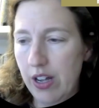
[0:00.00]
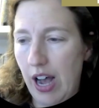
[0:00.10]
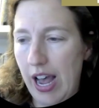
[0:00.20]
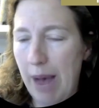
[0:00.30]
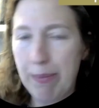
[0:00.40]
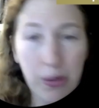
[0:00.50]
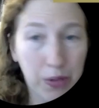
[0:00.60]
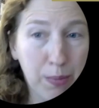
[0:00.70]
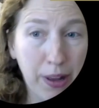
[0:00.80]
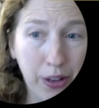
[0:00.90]
I happen to
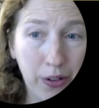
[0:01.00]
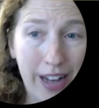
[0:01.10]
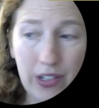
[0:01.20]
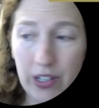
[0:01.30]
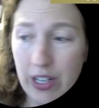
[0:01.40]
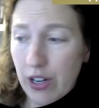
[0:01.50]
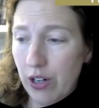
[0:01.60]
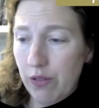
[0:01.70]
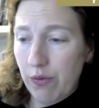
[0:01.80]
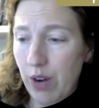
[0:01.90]
have spent the last
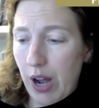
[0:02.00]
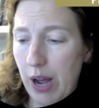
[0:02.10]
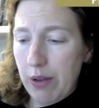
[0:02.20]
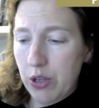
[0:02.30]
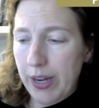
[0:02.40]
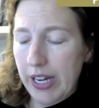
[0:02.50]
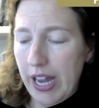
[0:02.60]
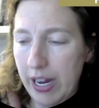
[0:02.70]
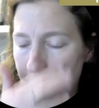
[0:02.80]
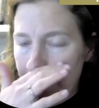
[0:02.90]
year doing
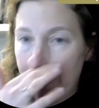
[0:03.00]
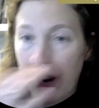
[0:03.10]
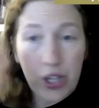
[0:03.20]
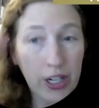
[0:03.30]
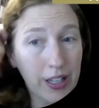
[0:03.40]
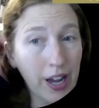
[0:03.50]
a project.